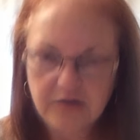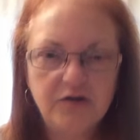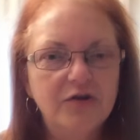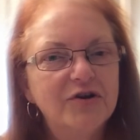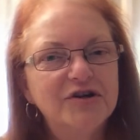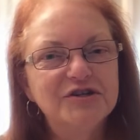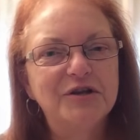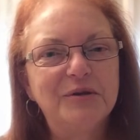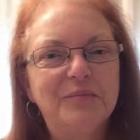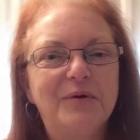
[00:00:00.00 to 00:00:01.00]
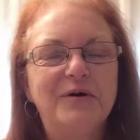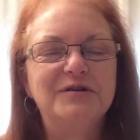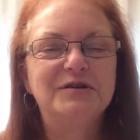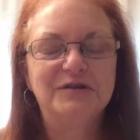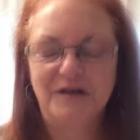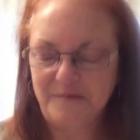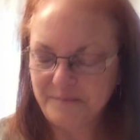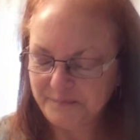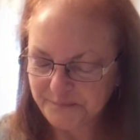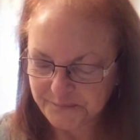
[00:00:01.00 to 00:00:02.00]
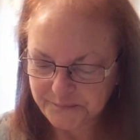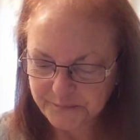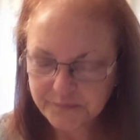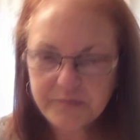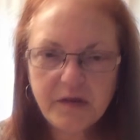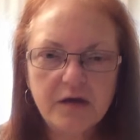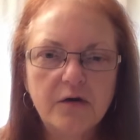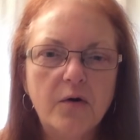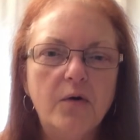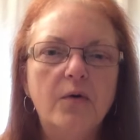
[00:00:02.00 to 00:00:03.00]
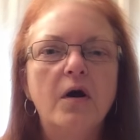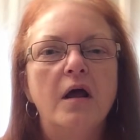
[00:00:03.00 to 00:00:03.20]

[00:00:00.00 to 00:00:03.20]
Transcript: and you're going to gently blow until they go